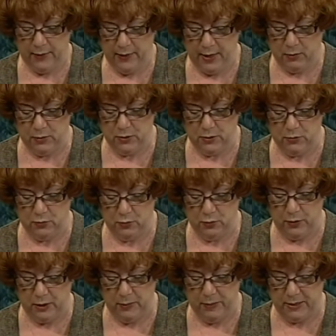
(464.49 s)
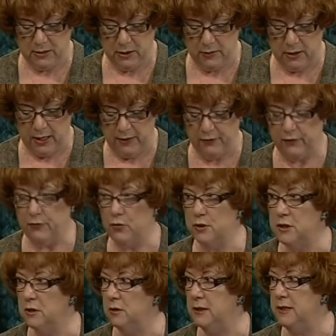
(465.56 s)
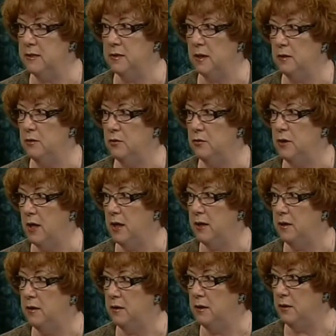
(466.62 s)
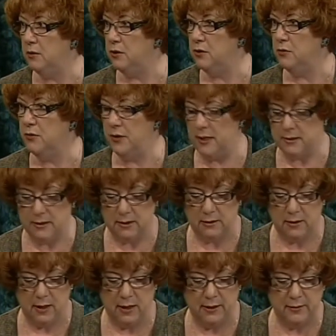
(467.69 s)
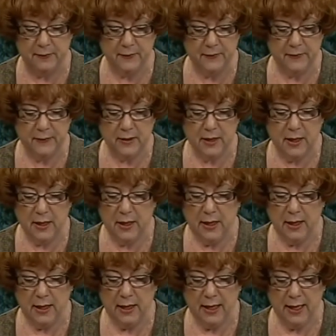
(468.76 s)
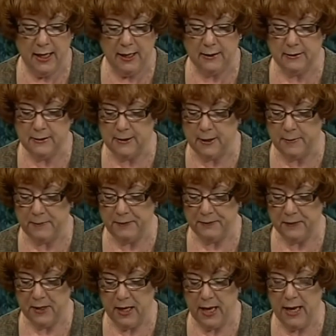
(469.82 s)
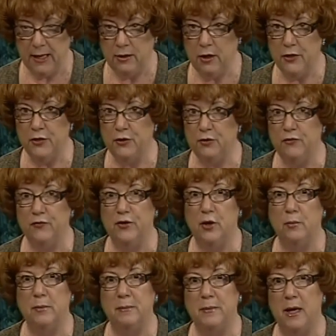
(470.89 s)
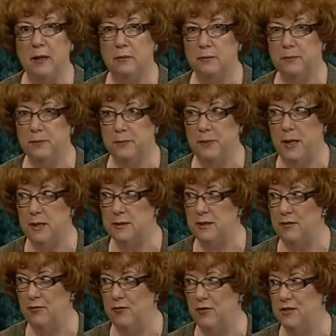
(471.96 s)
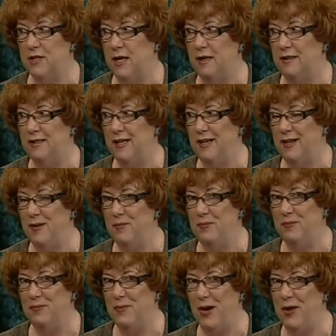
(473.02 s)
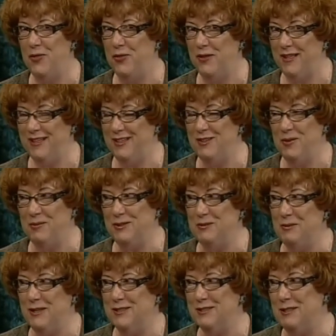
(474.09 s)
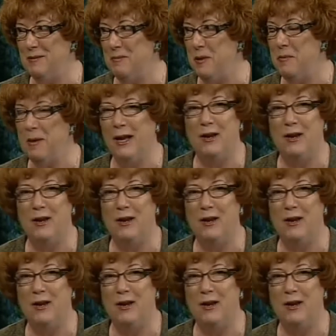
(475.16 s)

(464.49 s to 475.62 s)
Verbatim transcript: That was really based on the life of Crystal Lee Sutton, who died yes, here in 2009. Mm -hmm. And um, and a third film, I'm not positive of the title yet. I'm I think I know which one it's going to be, mm-hmm.